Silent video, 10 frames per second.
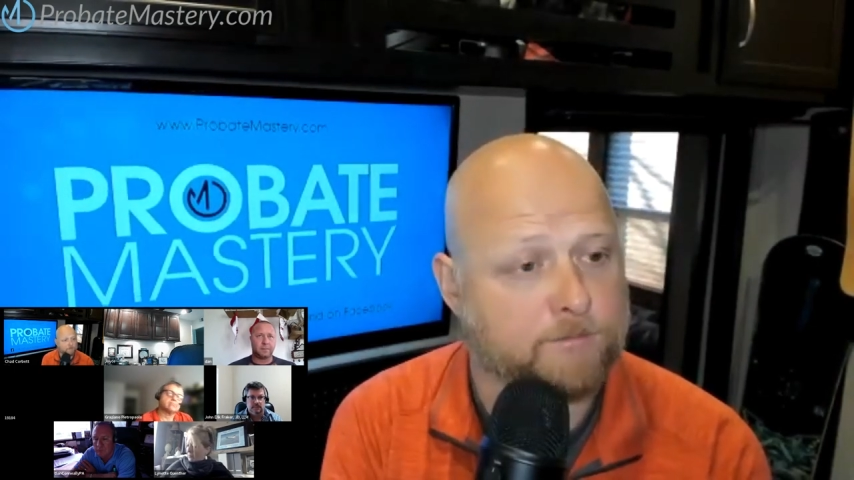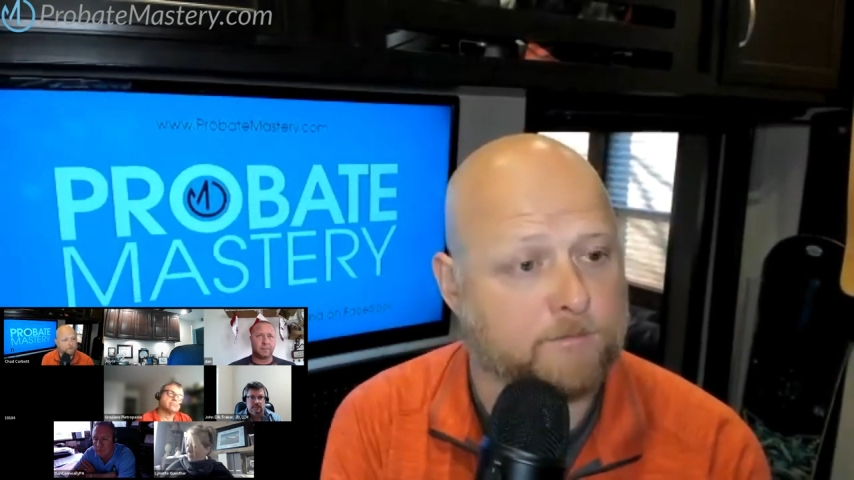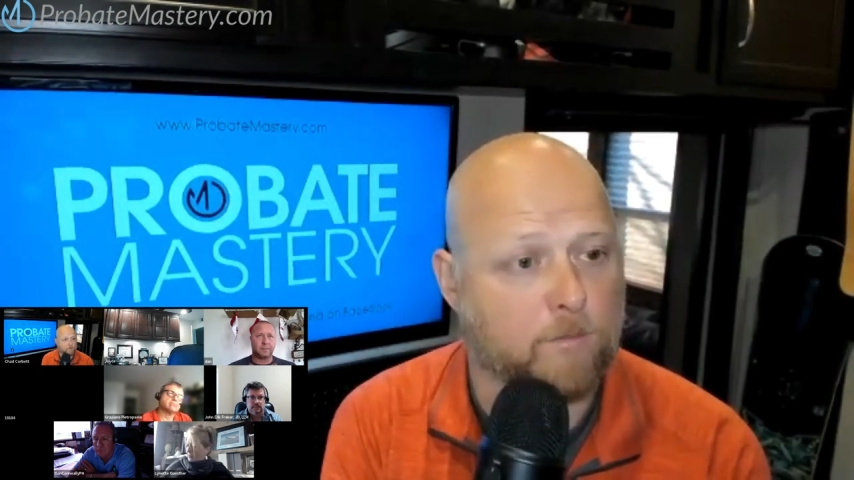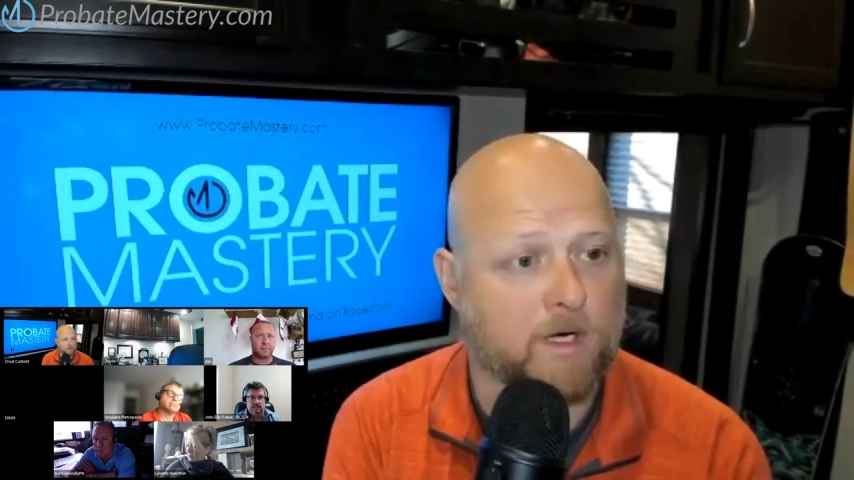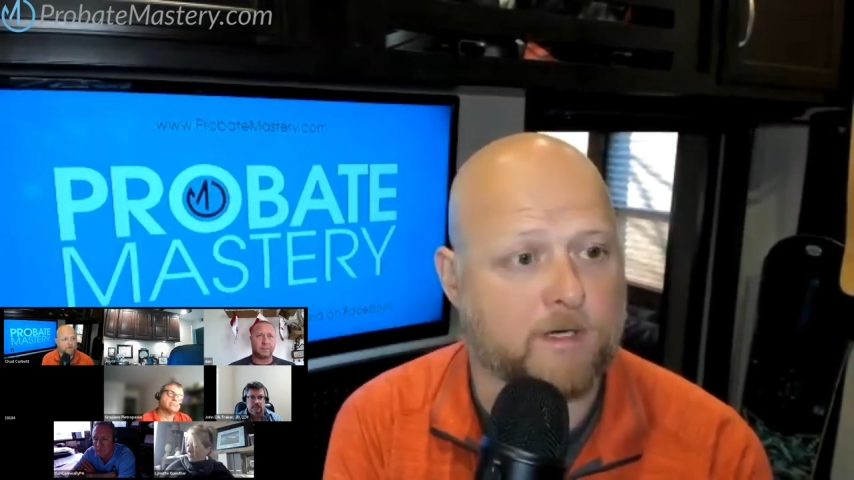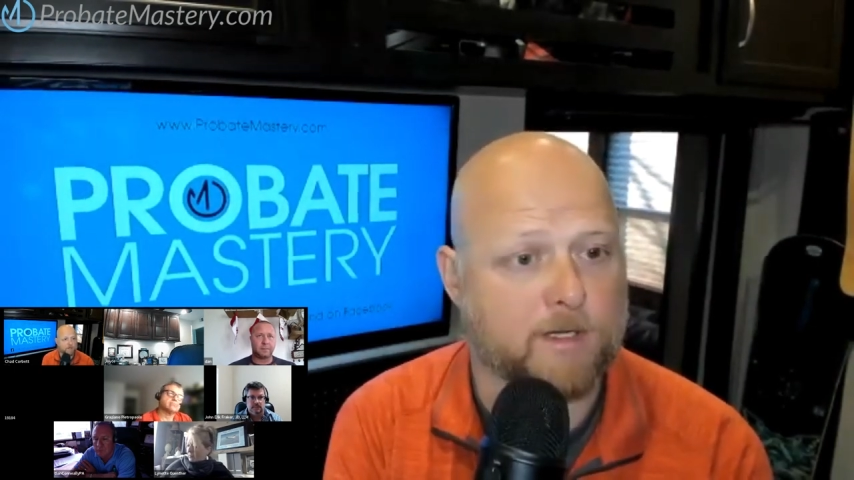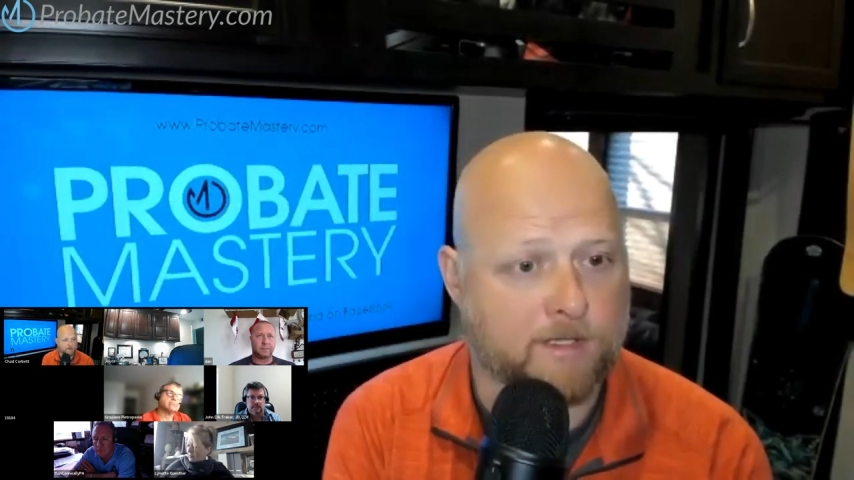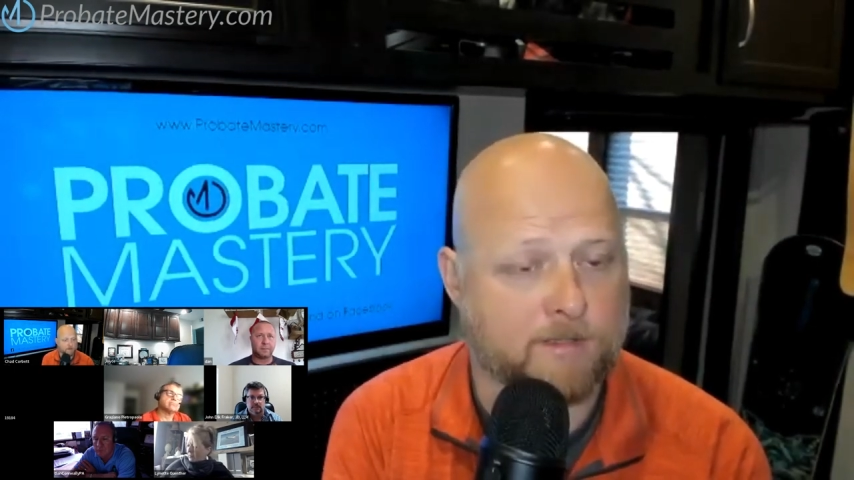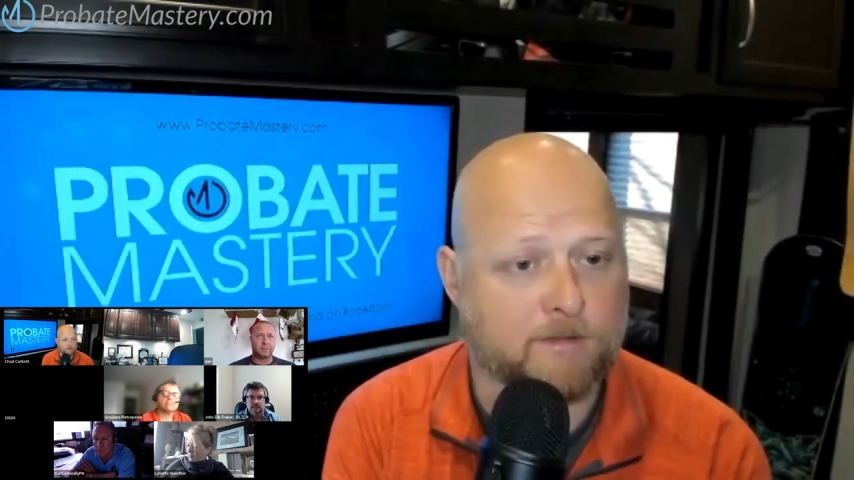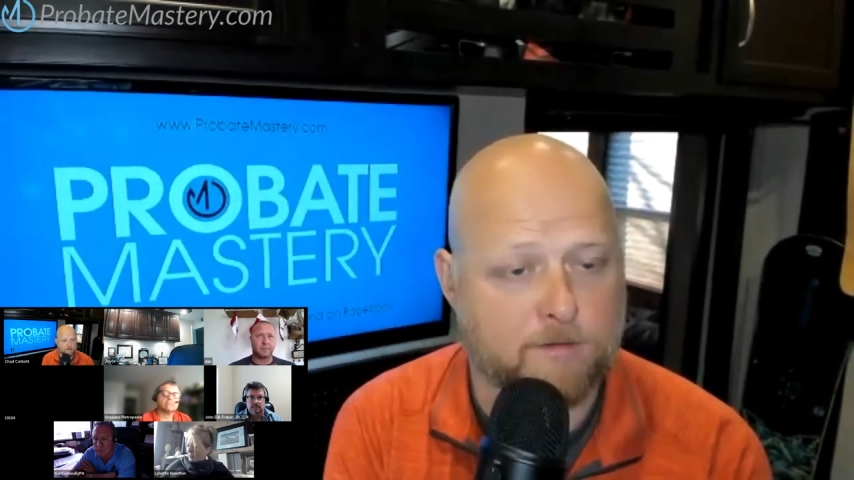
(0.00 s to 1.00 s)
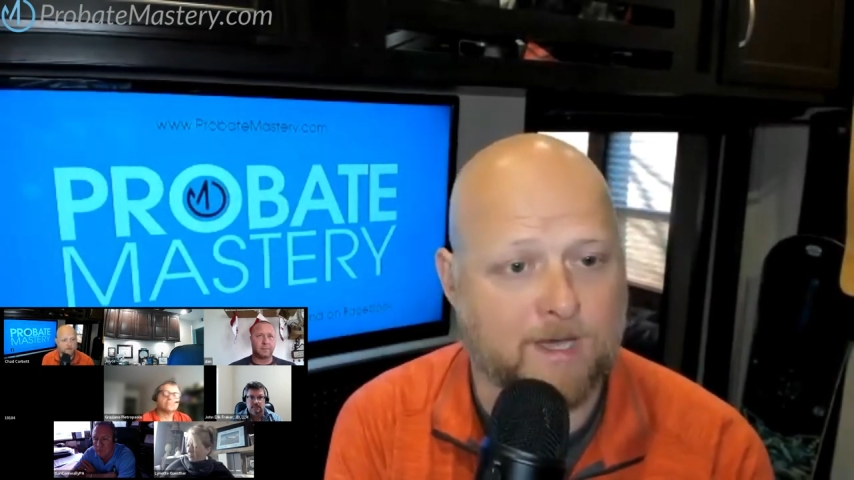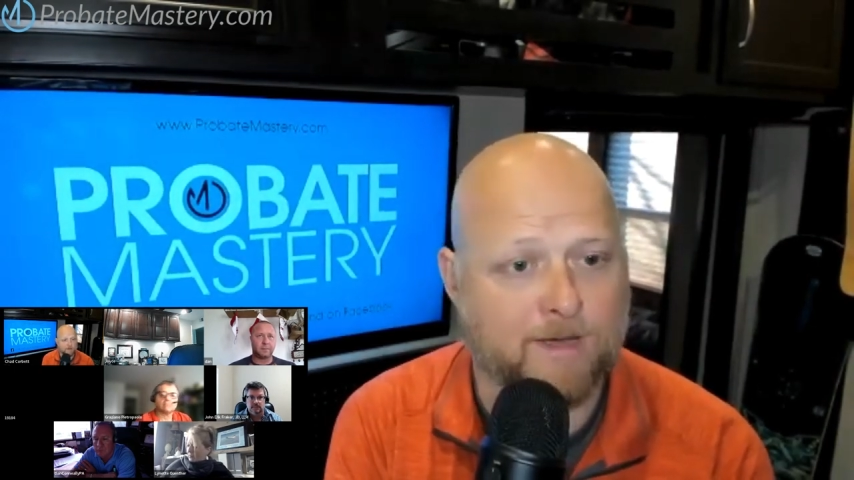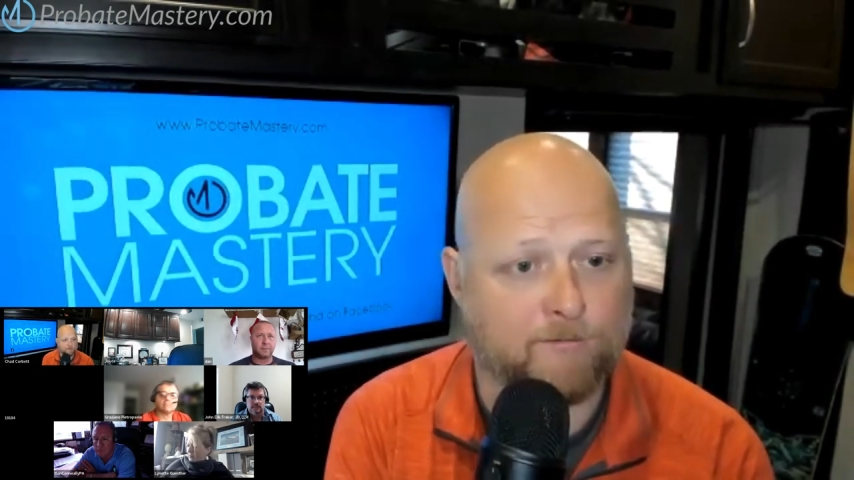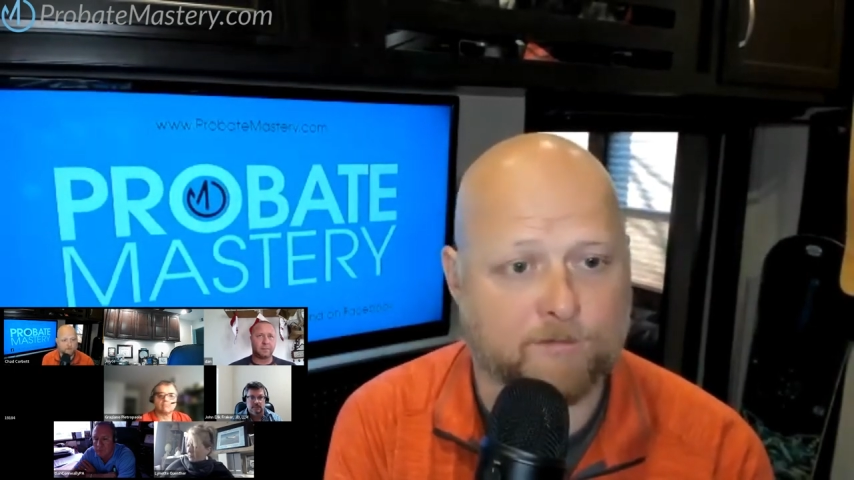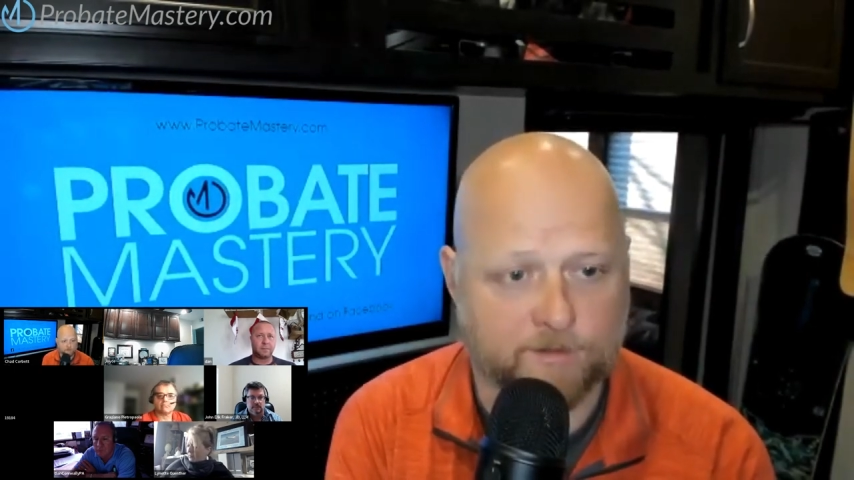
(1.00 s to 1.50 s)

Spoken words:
where you have